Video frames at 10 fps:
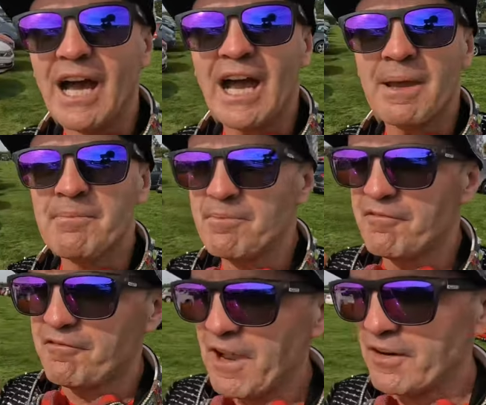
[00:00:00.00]
I'm
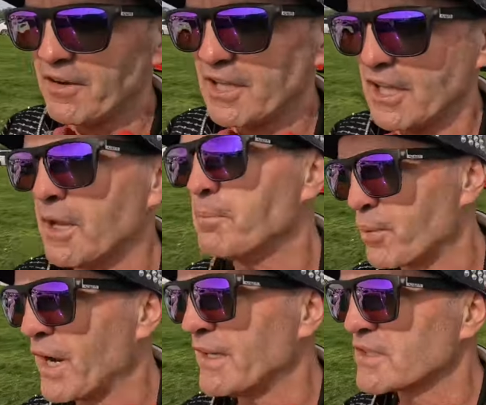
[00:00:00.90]
very
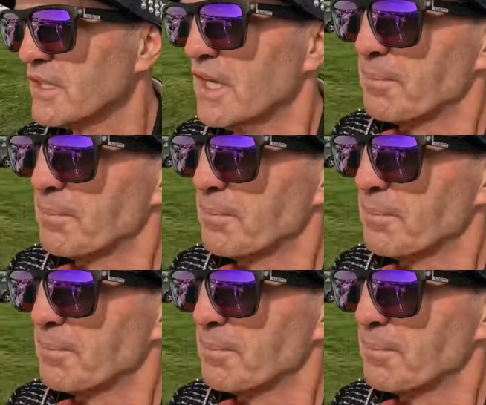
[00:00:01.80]
impressed.